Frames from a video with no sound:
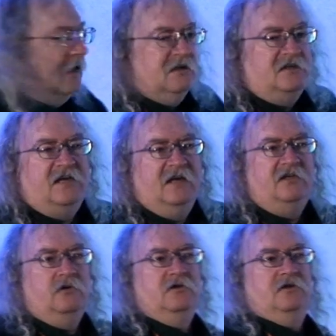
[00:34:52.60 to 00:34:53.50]
At the
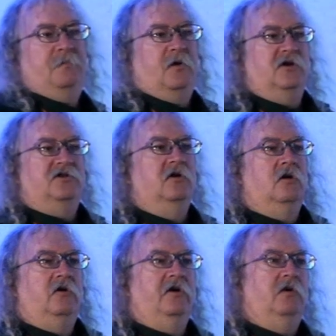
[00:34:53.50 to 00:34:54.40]
center is a personal
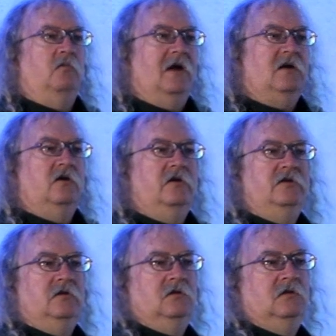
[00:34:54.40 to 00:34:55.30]
learning record
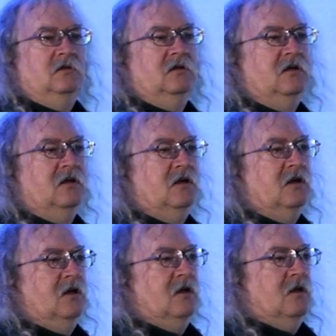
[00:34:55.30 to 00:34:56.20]

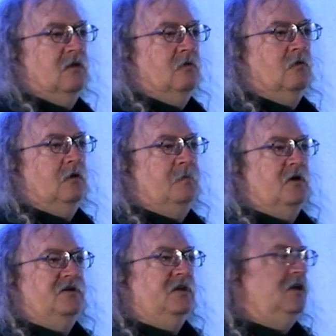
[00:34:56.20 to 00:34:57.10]
where a
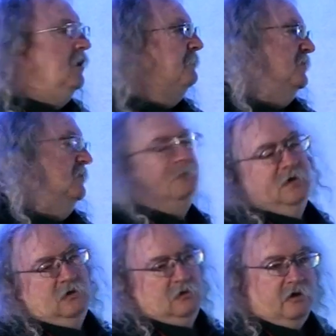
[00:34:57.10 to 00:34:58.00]
person keeps
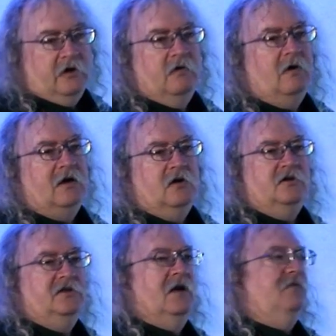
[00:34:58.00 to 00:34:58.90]
their learning
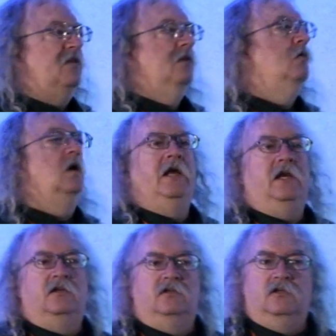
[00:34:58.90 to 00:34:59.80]
records and everything
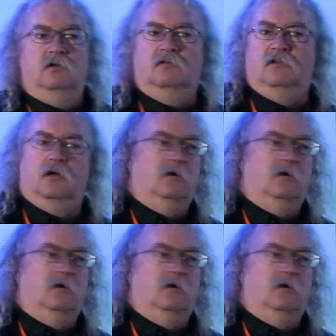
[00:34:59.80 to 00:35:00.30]
related to do with their